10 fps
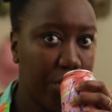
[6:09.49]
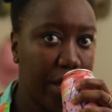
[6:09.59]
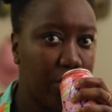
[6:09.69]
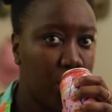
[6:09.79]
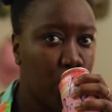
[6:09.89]
on
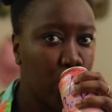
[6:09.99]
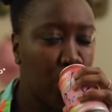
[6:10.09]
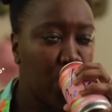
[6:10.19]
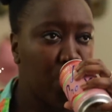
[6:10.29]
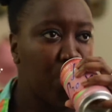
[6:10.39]

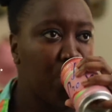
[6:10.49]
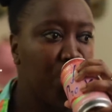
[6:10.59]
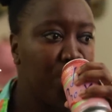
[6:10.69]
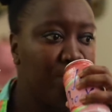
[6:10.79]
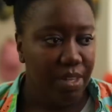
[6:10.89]

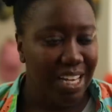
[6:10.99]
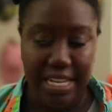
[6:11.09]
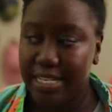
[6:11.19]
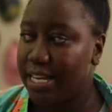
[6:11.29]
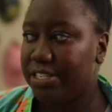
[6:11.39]
it.
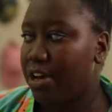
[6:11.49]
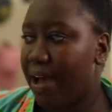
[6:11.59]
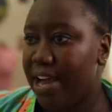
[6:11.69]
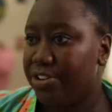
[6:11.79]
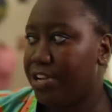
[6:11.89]
It tastes
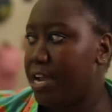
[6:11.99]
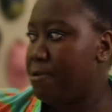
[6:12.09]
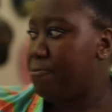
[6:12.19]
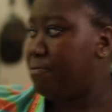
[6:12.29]
so ashy.